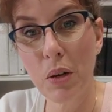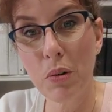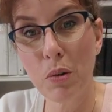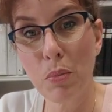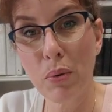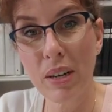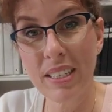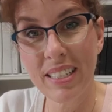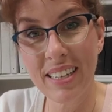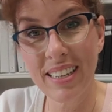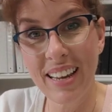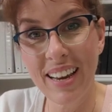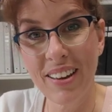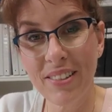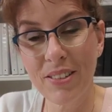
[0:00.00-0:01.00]
to press it
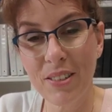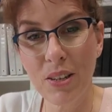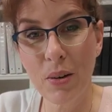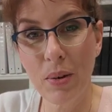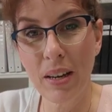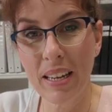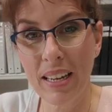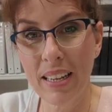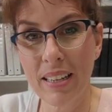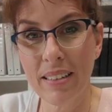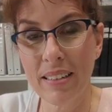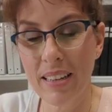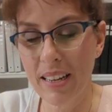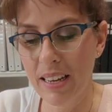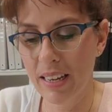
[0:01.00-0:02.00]
down so it
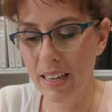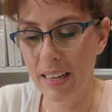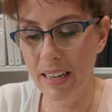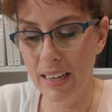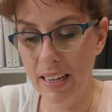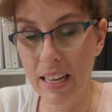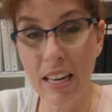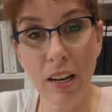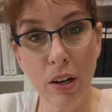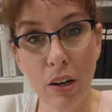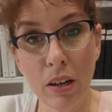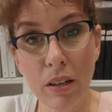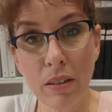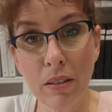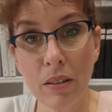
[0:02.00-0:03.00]
can
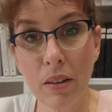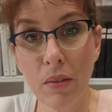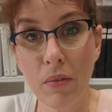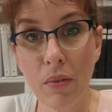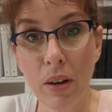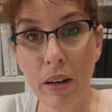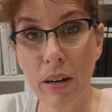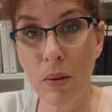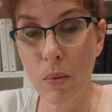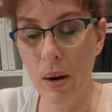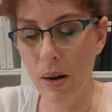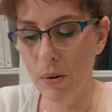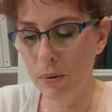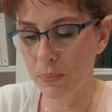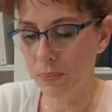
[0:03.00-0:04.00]
adhere very
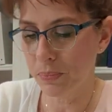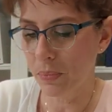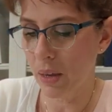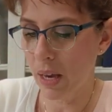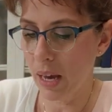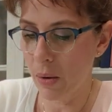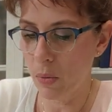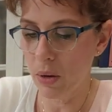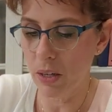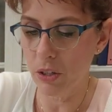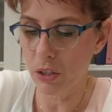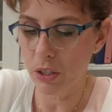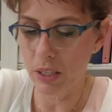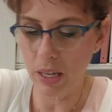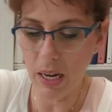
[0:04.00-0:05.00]
well. And when
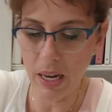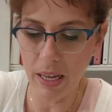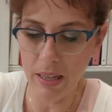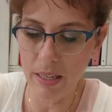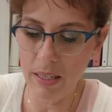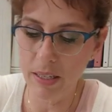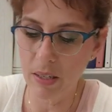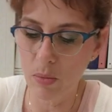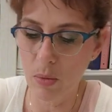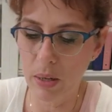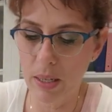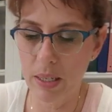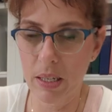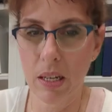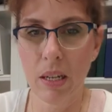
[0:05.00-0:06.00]
you're done, this is what
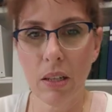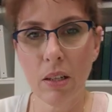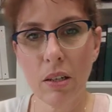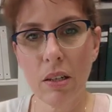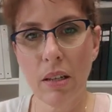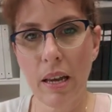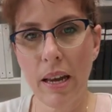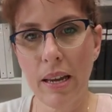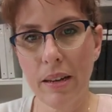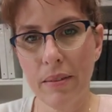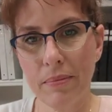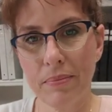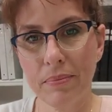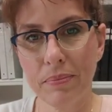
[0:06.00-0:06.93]
it's going to look like.